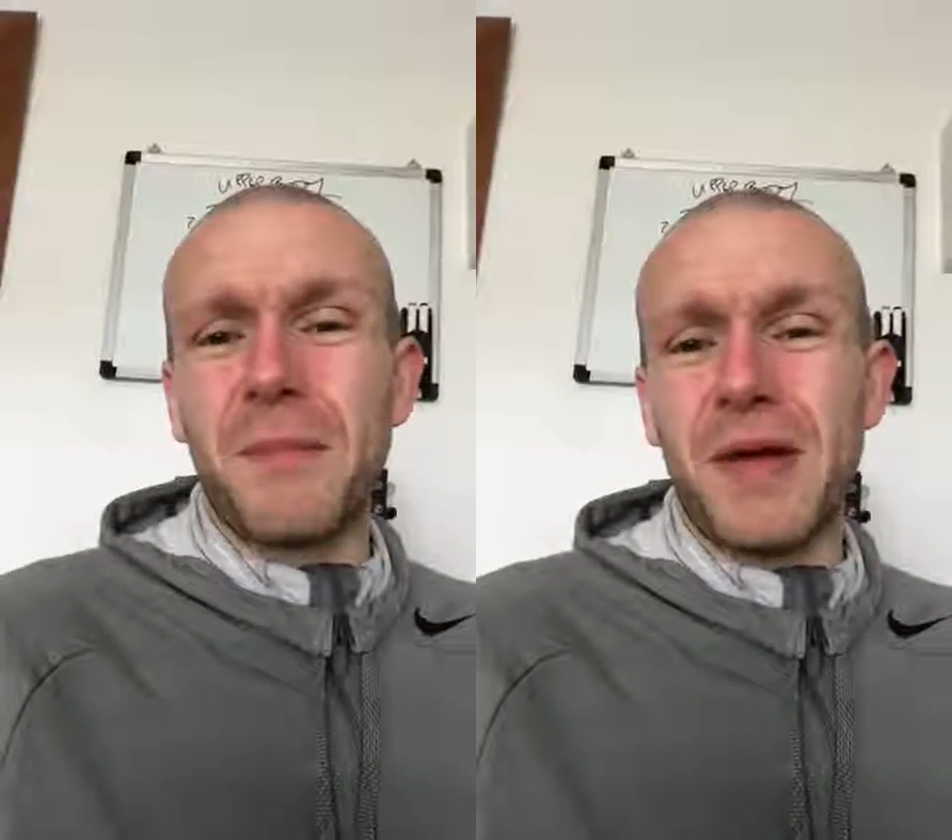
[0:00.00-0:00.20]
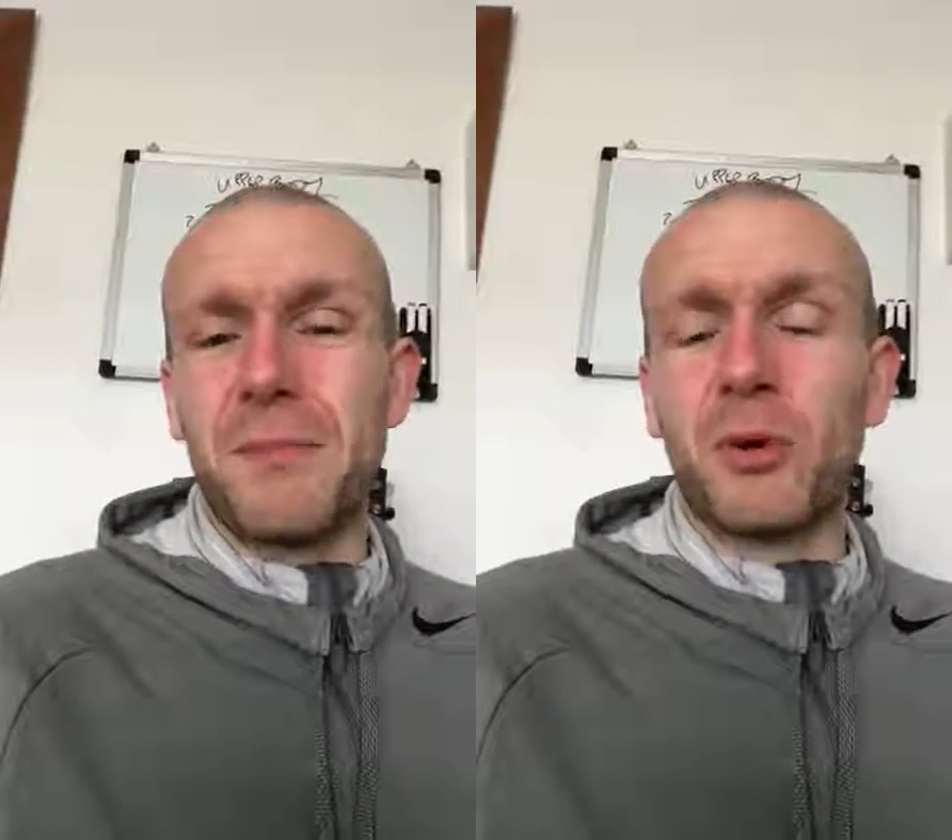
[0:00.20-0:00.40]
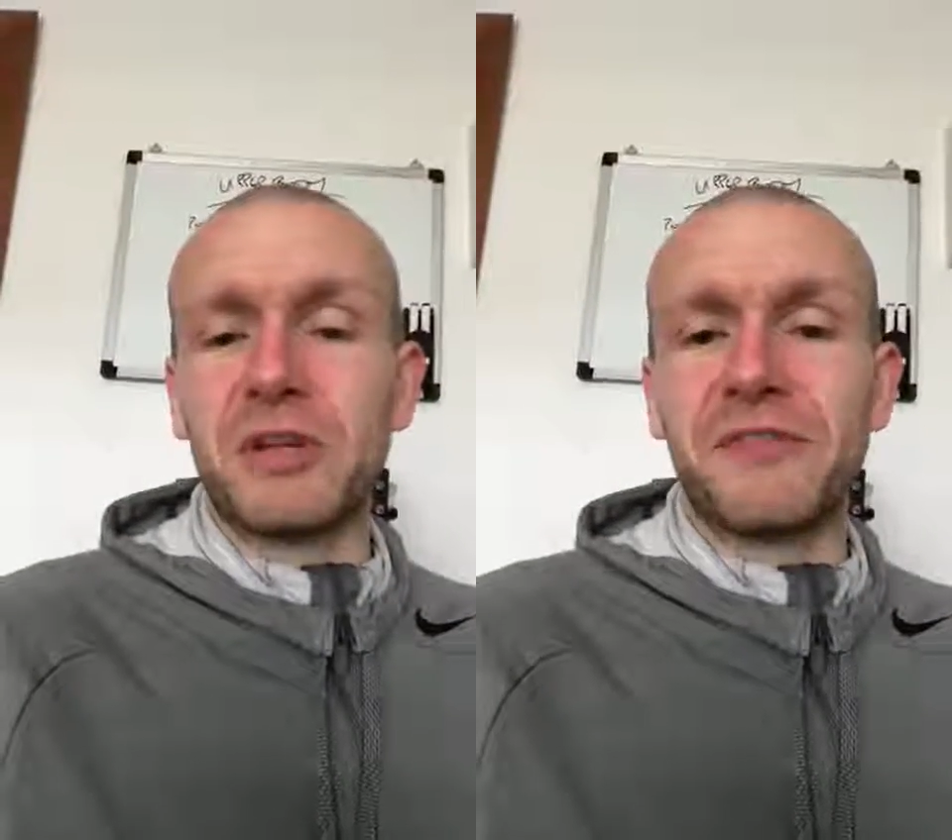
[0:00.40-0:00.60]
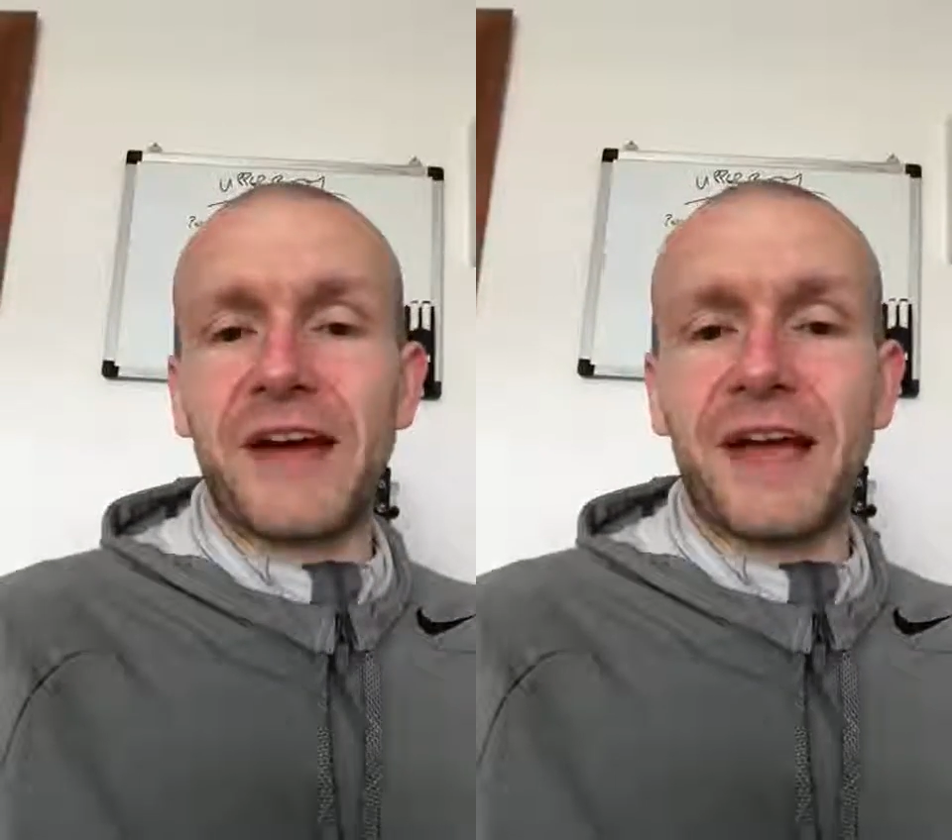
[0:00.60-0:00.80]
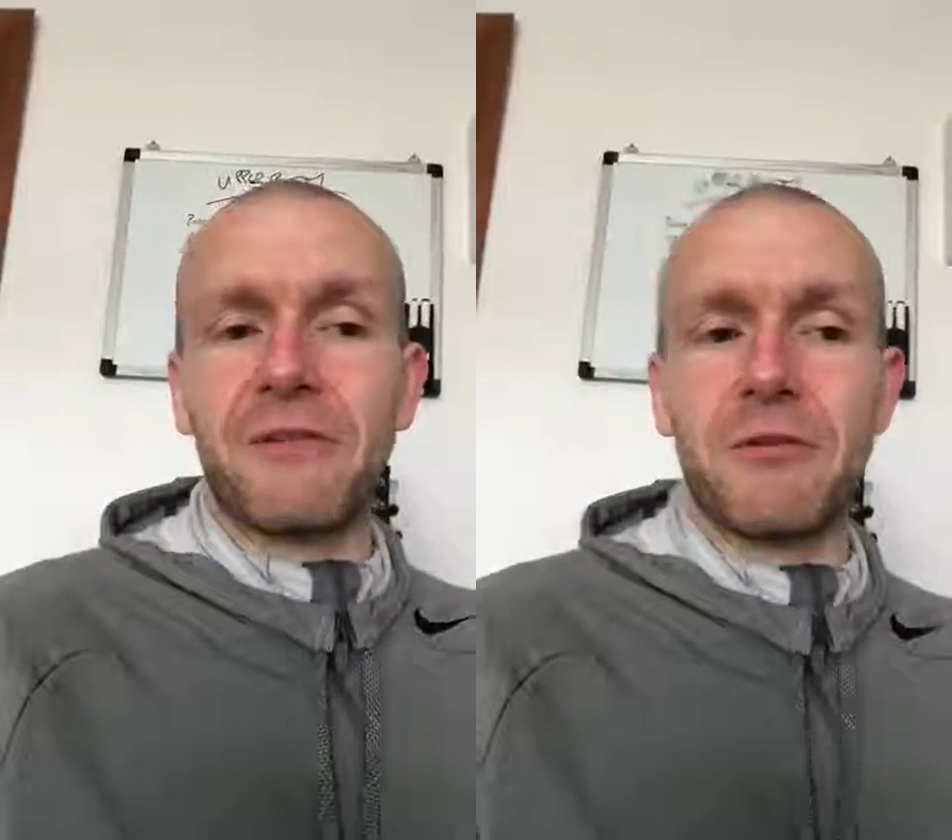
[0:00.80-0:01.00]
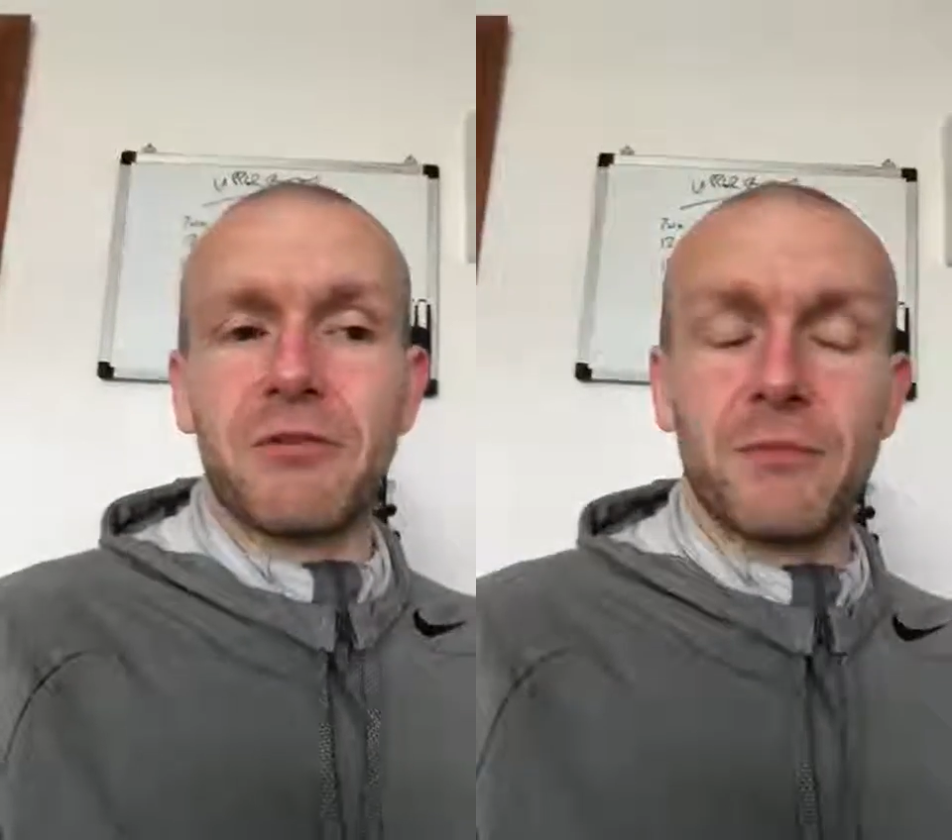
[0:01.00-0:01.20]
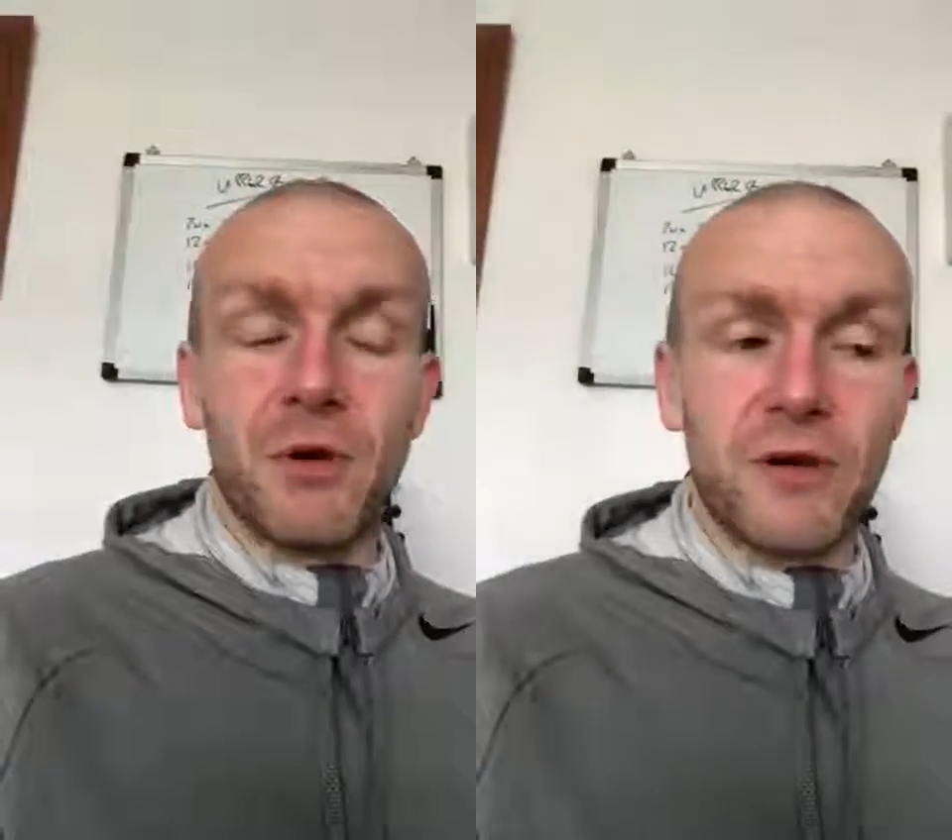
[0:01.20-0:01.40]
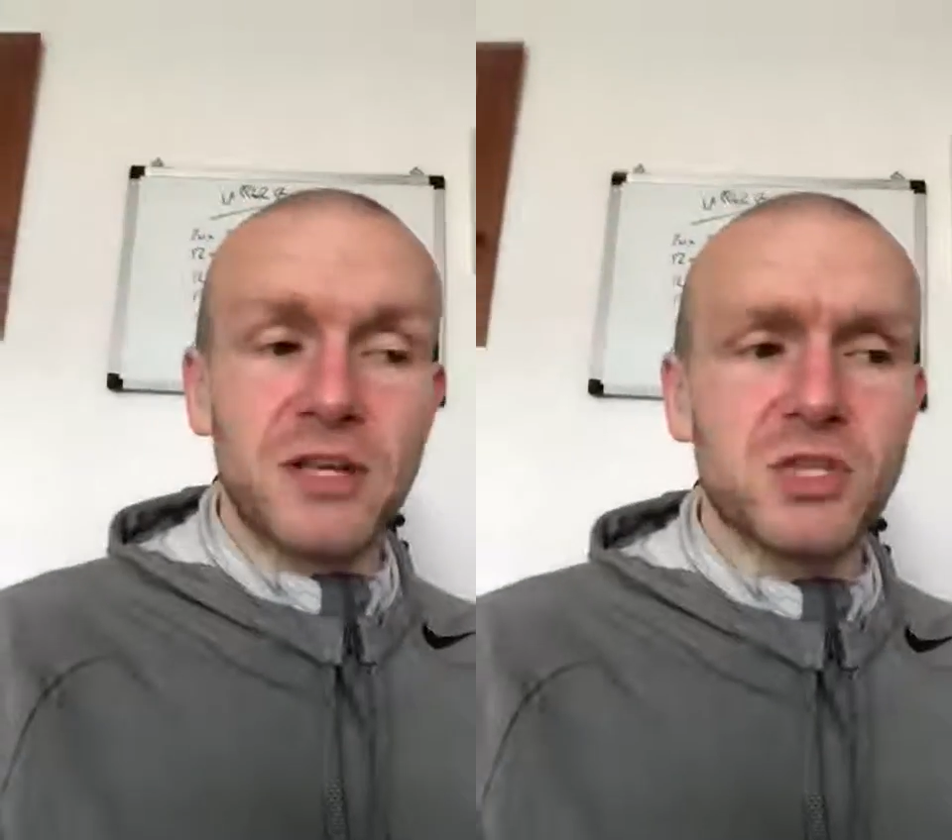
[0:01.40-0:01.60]
of, a bit of body fat hanging around them.
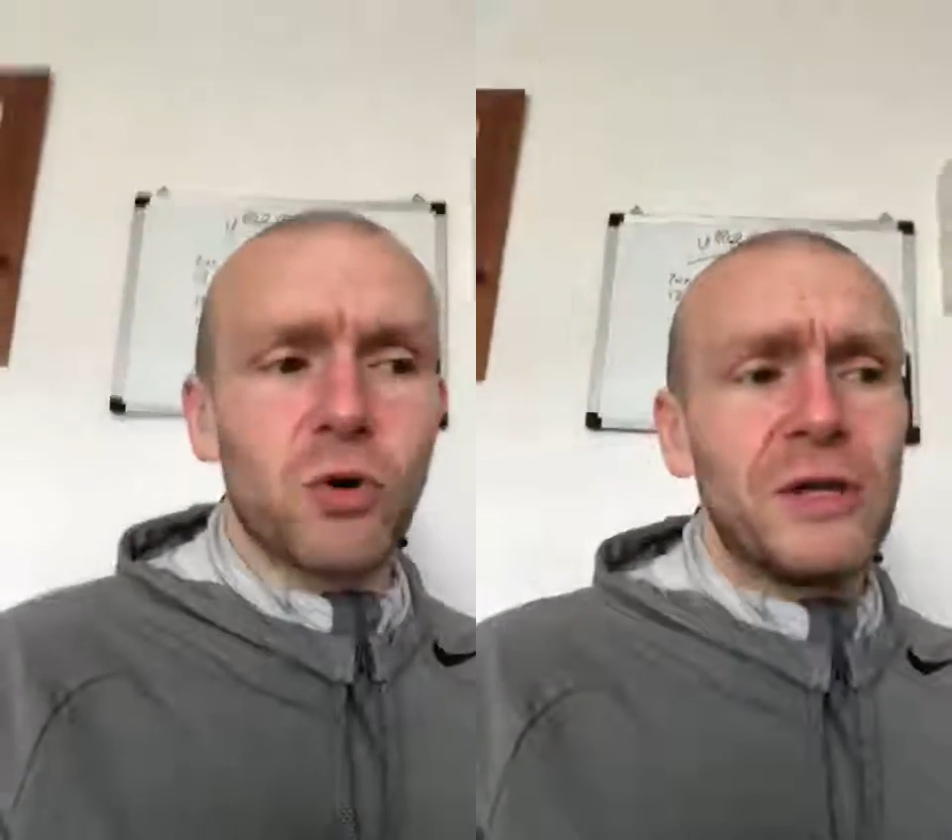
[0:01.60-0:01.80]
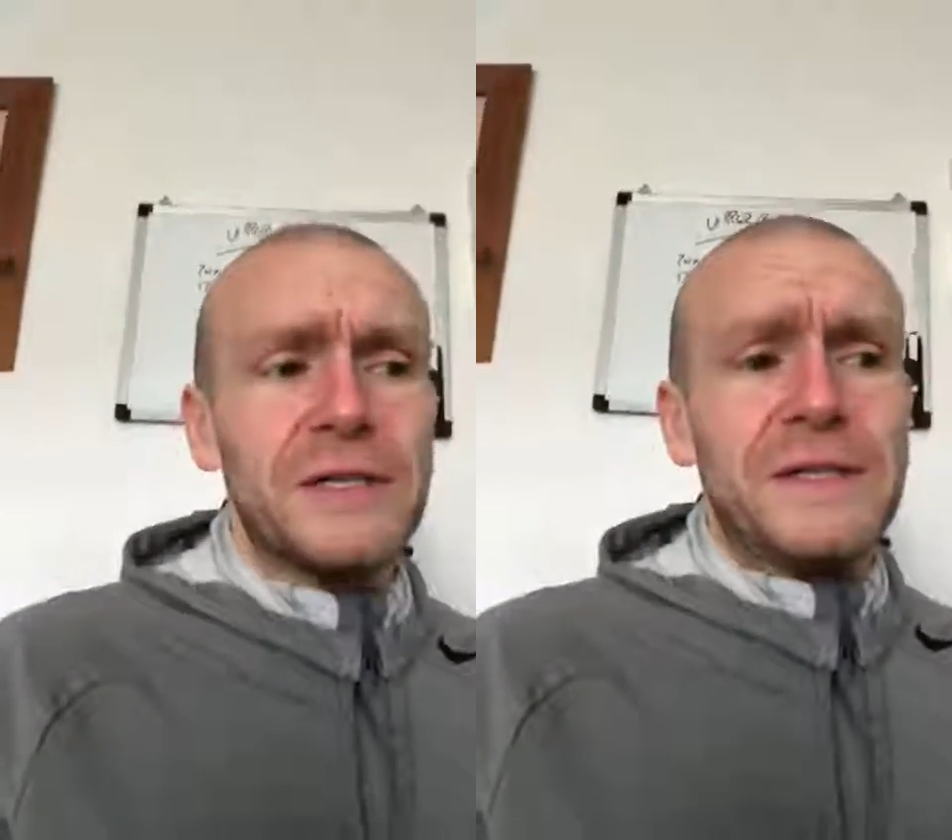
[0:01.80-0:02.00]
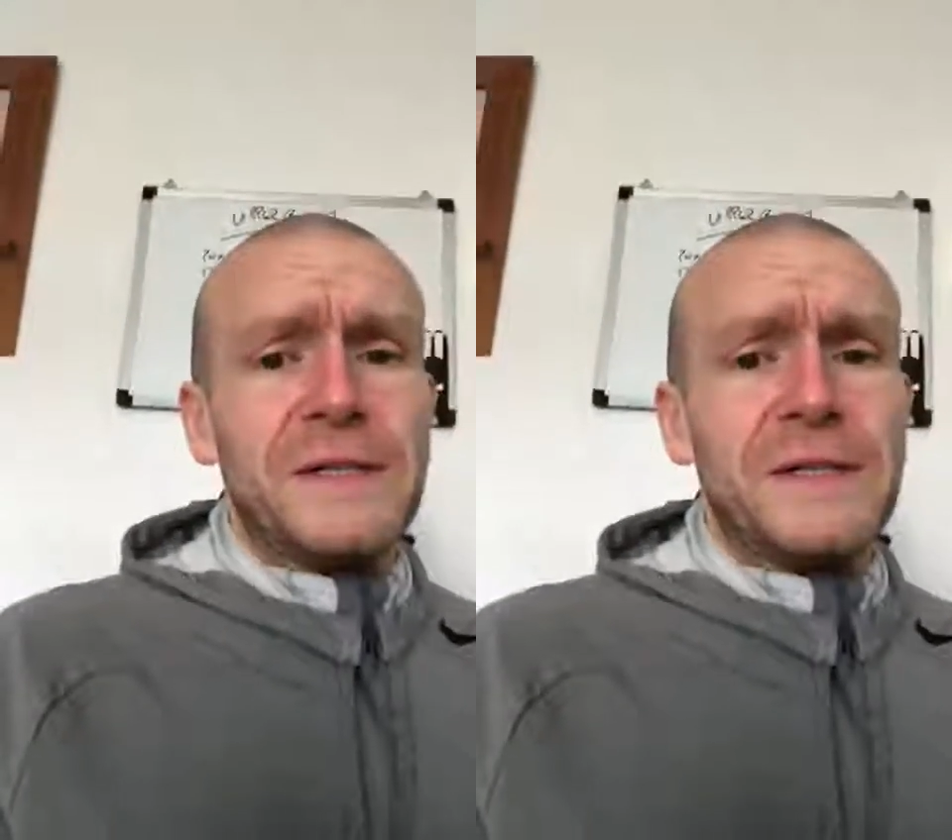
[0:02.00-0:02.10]
Right? So